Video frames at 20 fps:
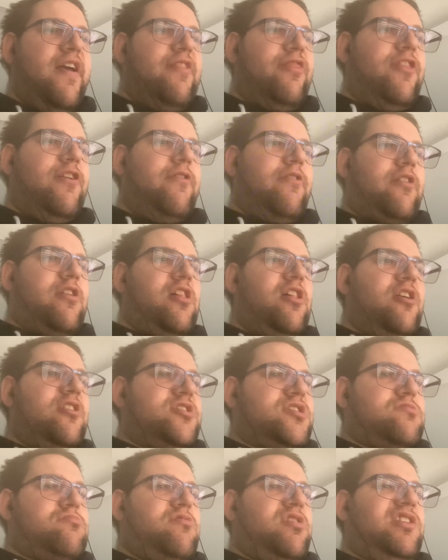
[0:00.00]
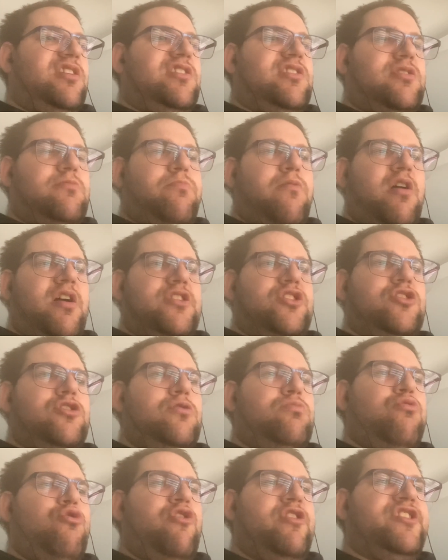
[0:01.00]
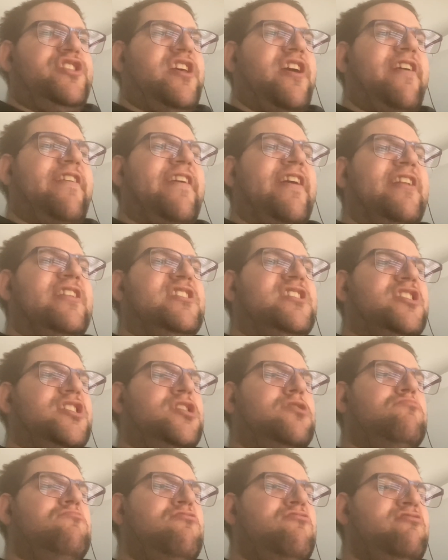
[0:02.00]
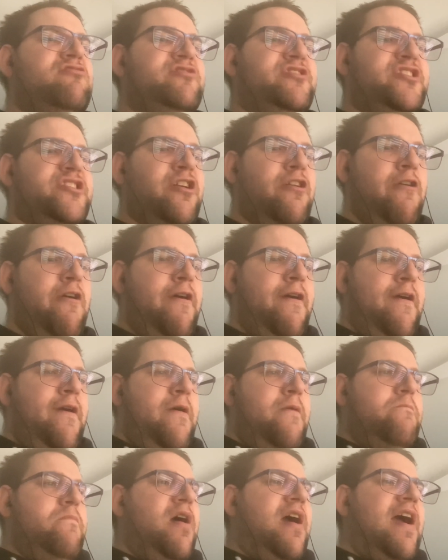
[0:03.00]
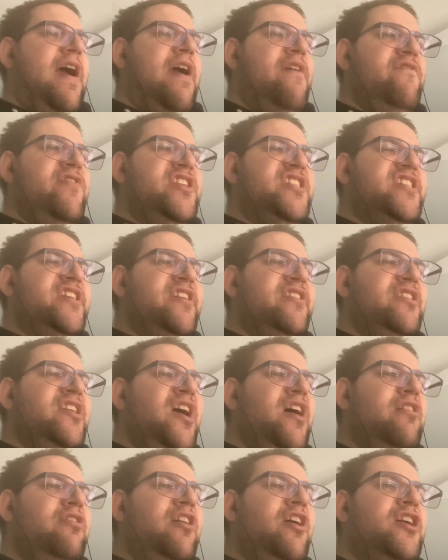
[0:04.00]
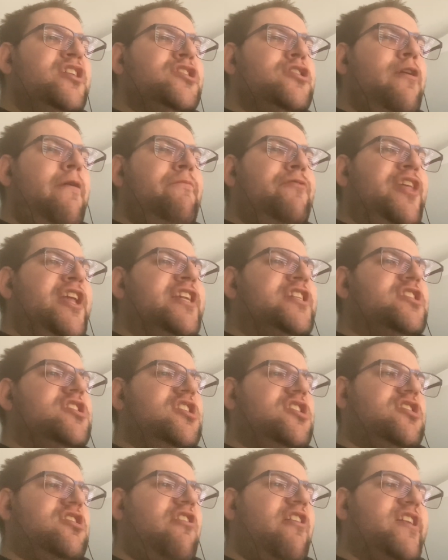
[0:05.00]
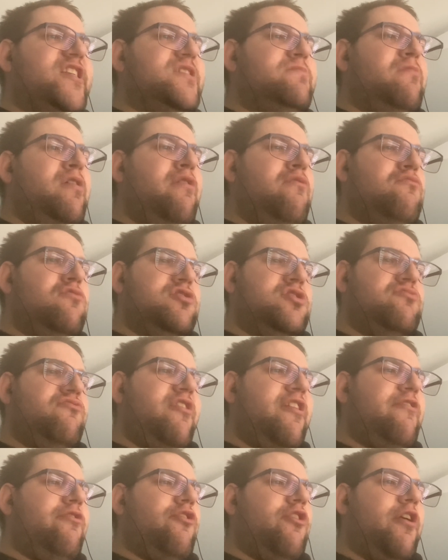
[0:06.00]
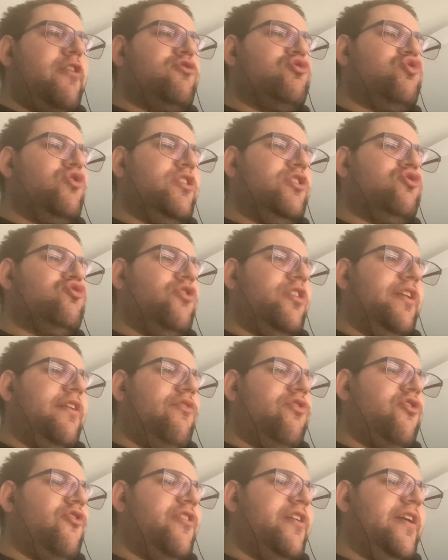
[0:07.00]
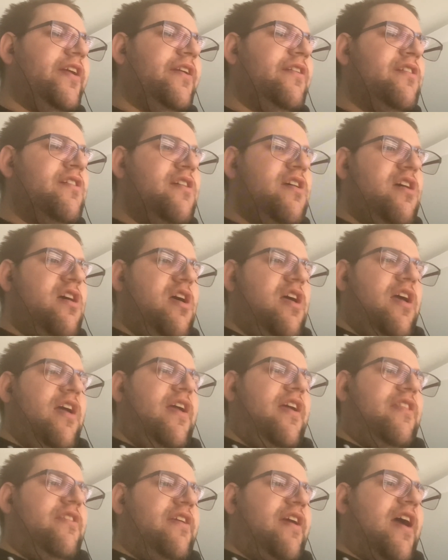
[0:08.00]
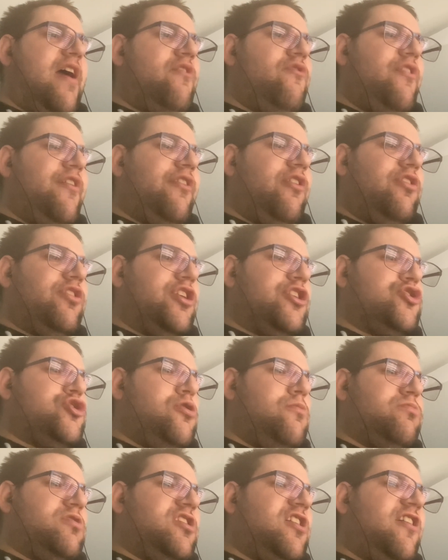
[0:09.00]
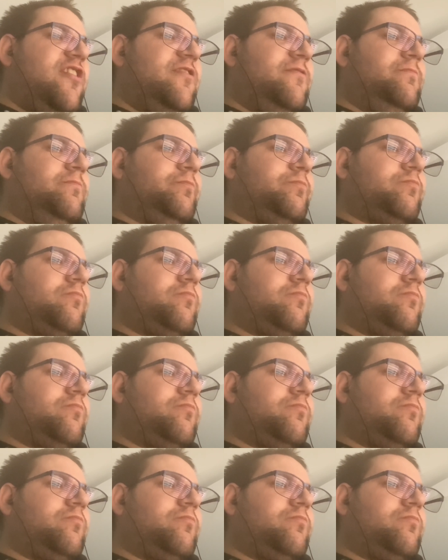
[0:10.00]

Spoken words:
the close wins by 2 points against the Swans. But having said that, last time these two sides met was round 9, 2023. And Adelaide got the job done.